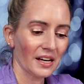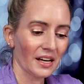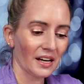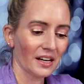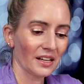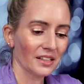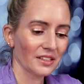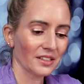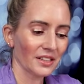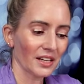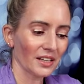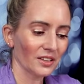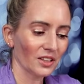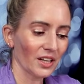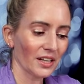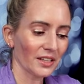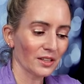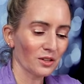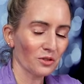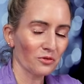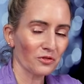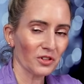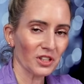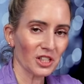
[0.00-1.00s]
and I
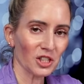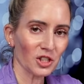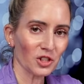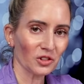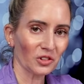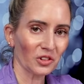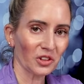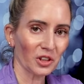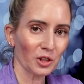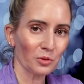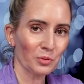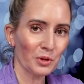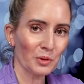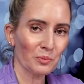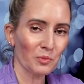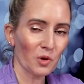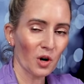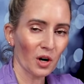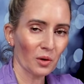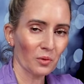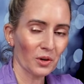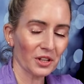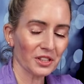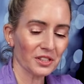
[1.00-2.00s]
like the finish a little bit
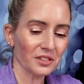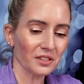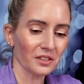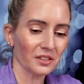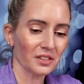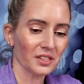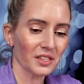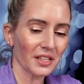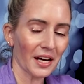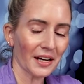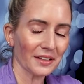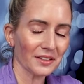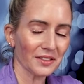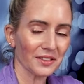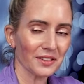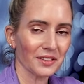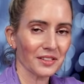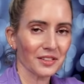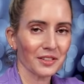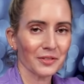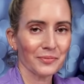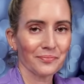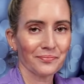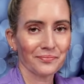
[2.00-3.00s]
more once it
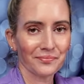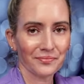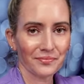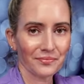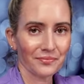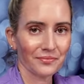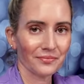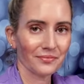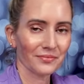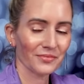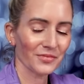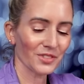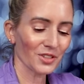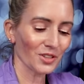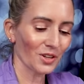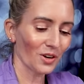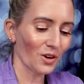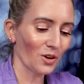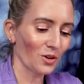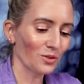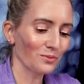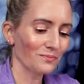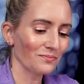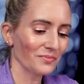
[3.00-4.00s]
sets.
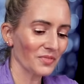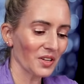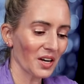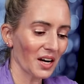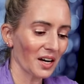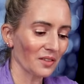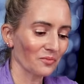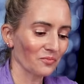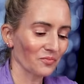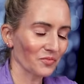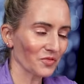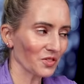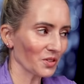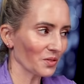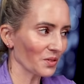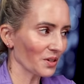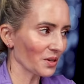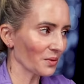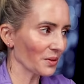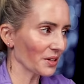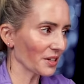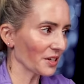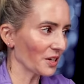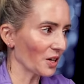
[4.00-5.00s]
So yeah, so
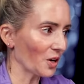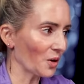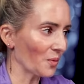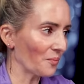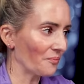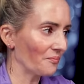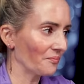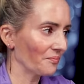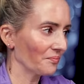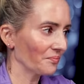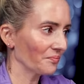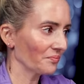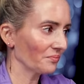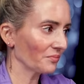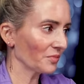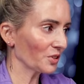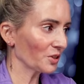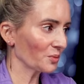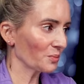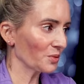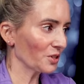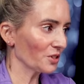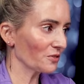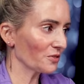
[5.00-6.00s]
there we go.
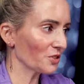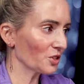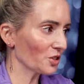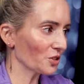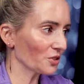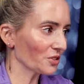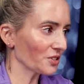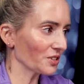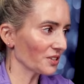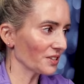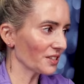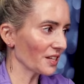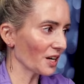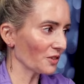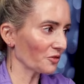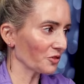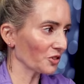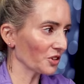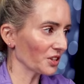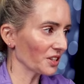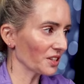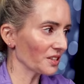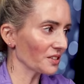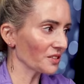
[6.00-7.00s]
But the Bee of Joseon
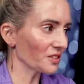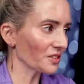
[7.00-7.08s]
definitely